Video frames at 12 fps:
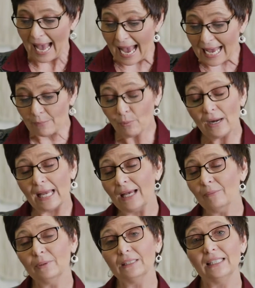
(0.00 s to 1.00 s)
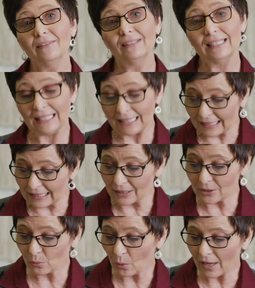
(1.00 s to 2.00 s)
Abraham believed that he and
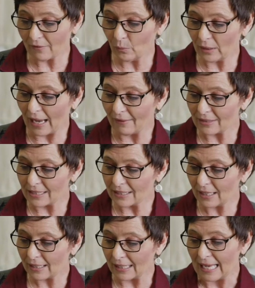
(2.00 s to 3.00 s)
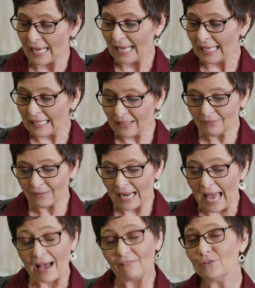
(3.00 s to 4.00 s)
his wife would have a son, even
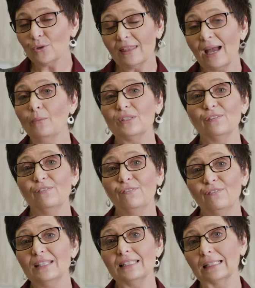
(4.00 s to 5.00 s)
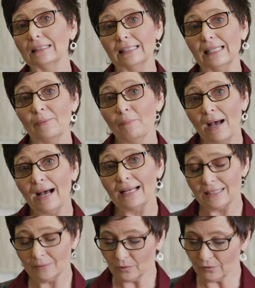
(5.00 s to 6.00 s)
after that was physically
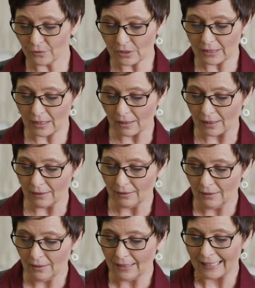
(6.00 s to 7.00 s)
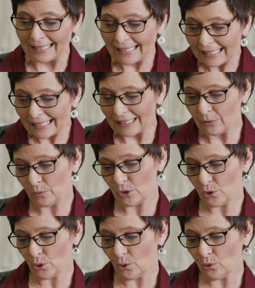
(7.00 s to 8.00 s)
impossible for Sarah. Gideon was
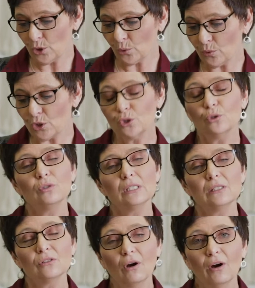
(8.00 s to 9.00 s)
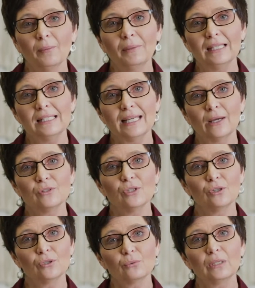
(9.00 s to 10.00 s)
told to reduce his army down to
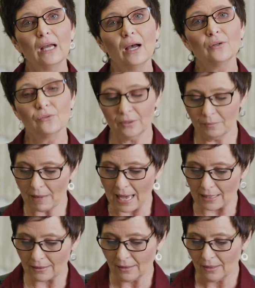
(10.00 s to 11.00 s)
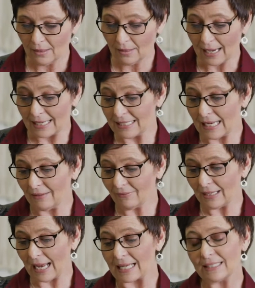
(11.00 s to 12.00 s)
300 men, and
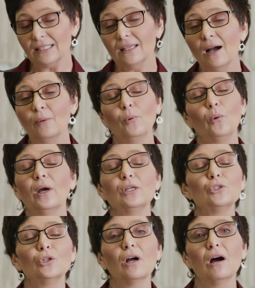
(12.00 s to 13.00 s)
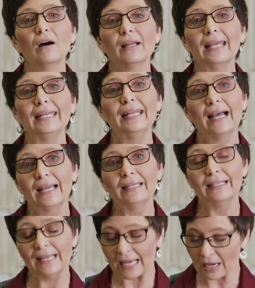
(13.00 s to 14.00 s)
David, as a young boy, took on a
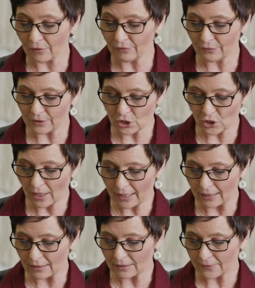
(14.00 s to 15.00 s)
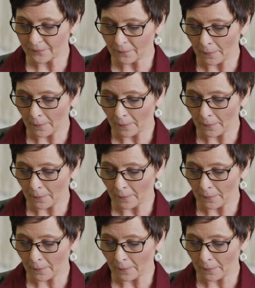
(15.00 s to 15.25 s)
9.5-foot giant.